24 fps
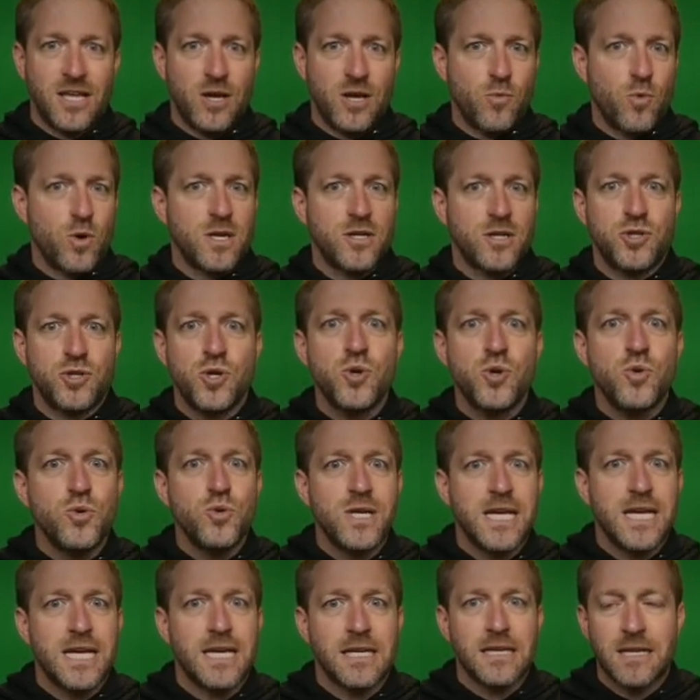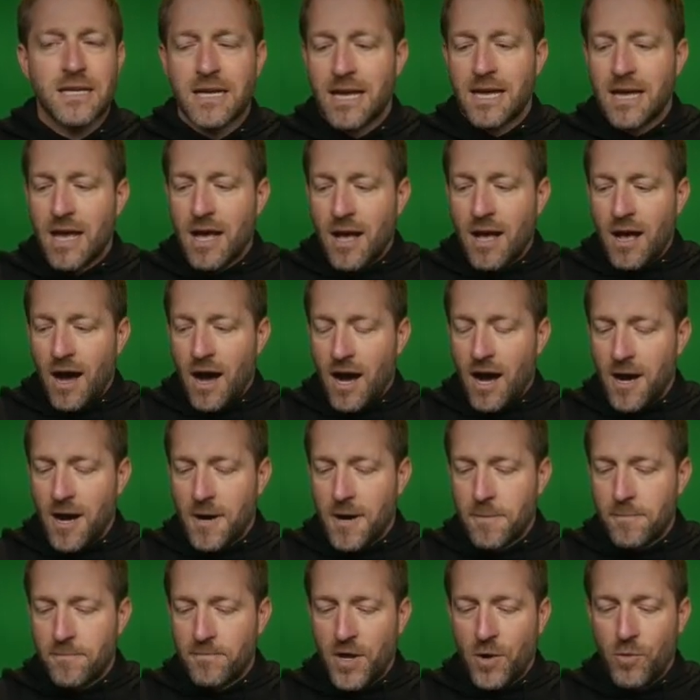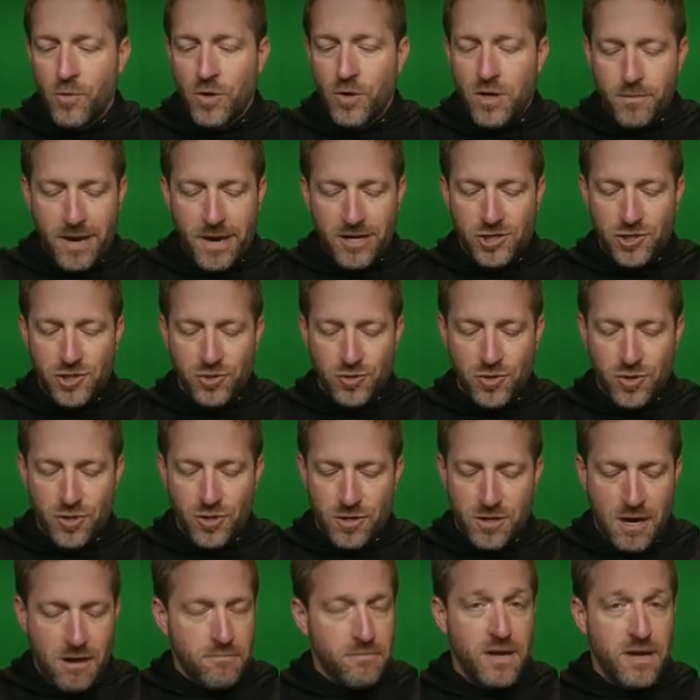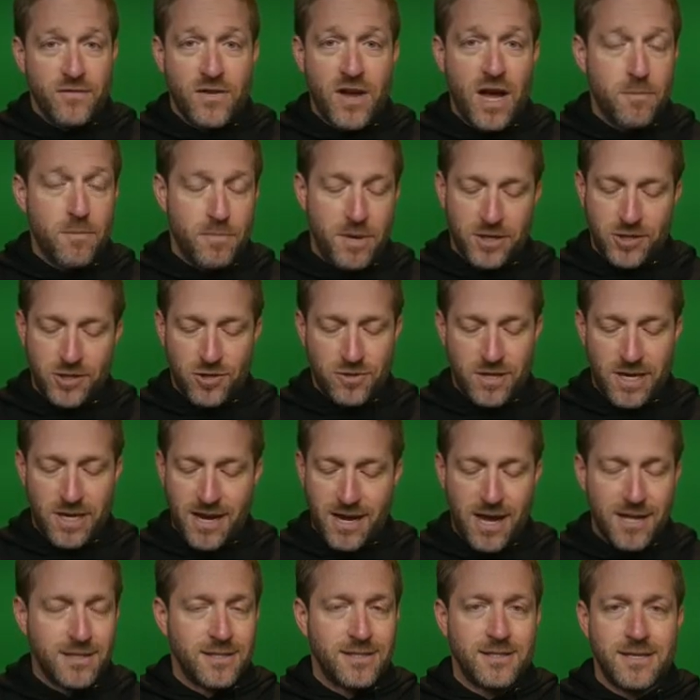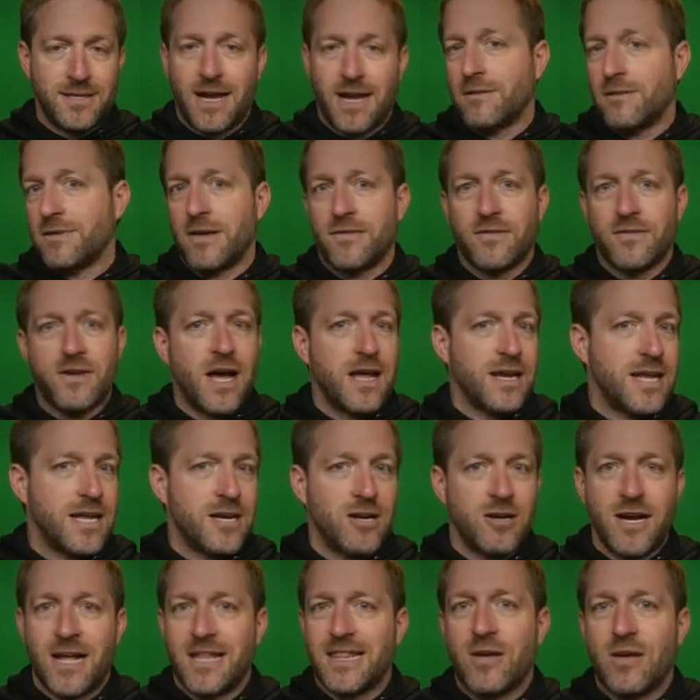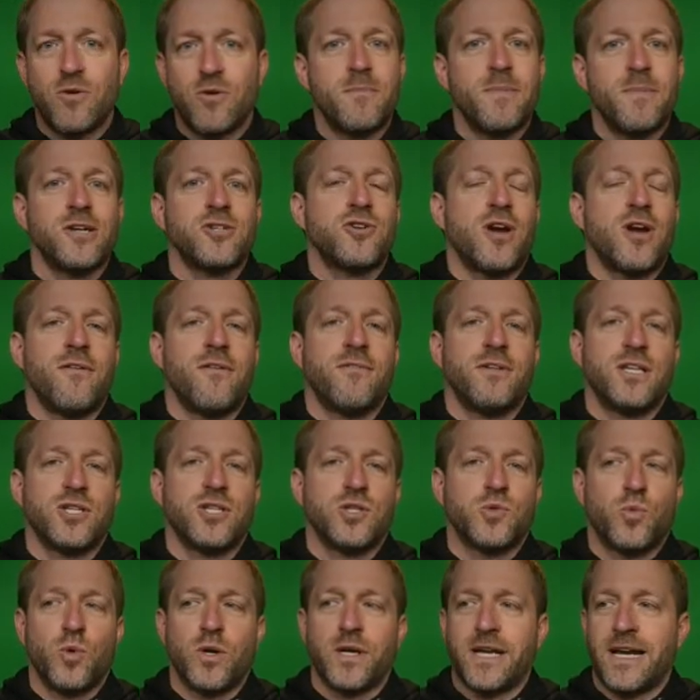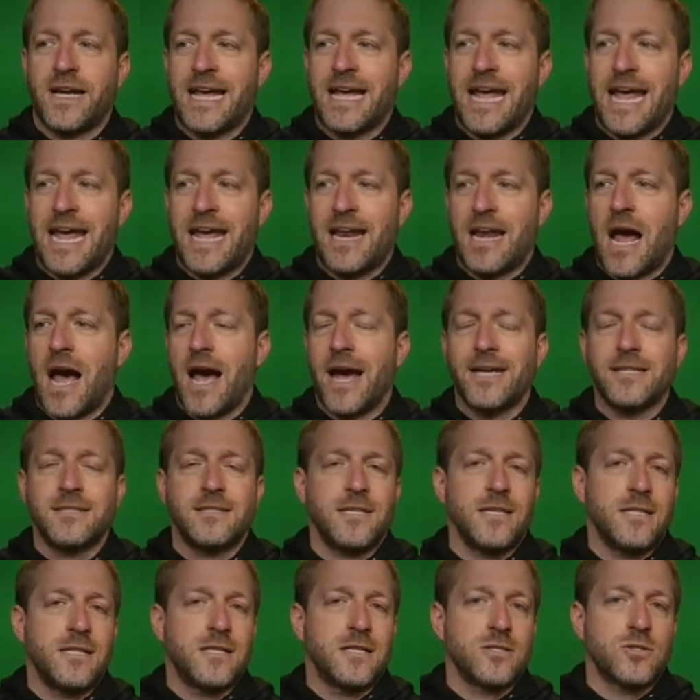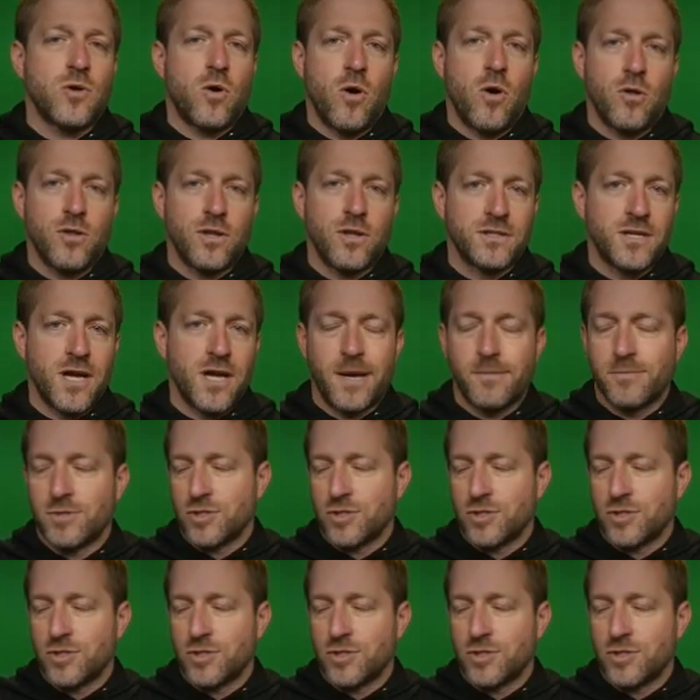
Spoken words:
They want to tune in. They want to make sure they've got picture, they got sound, they've got internet, and they want to make sure everything's working. And I see this all the time.